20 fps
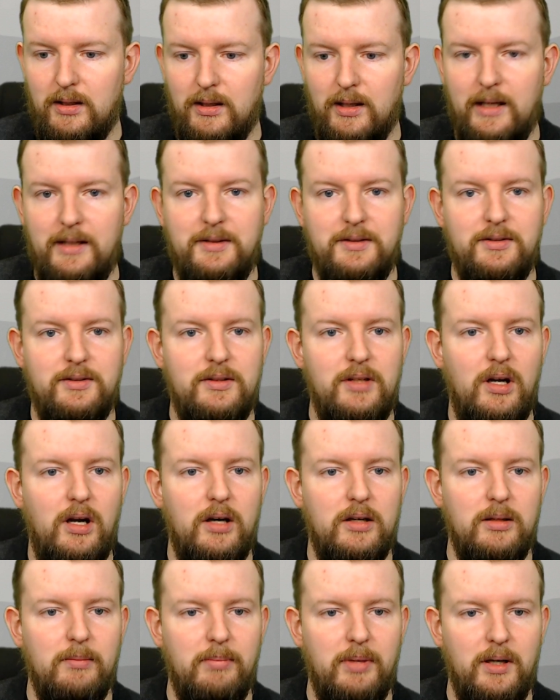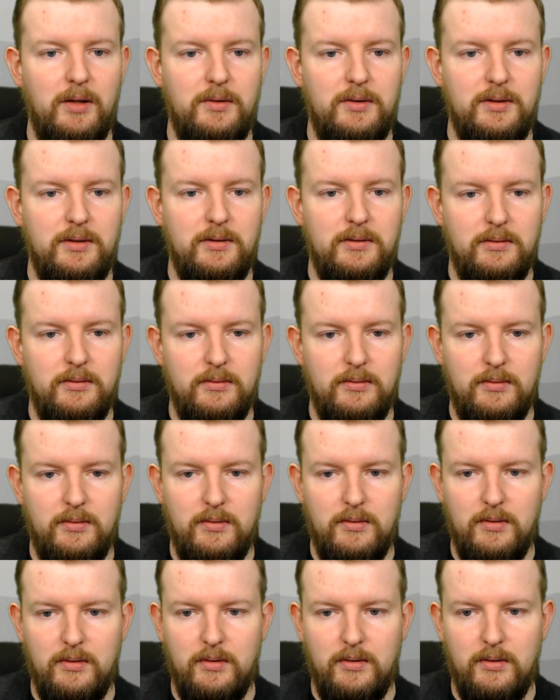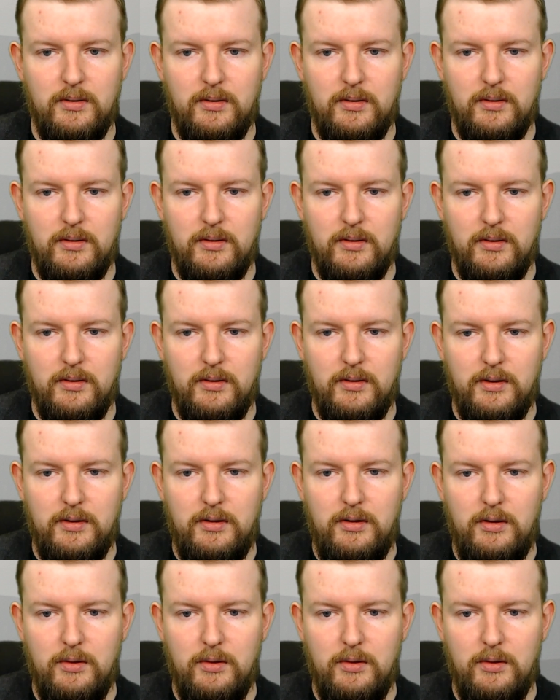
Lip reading: Let's talk about the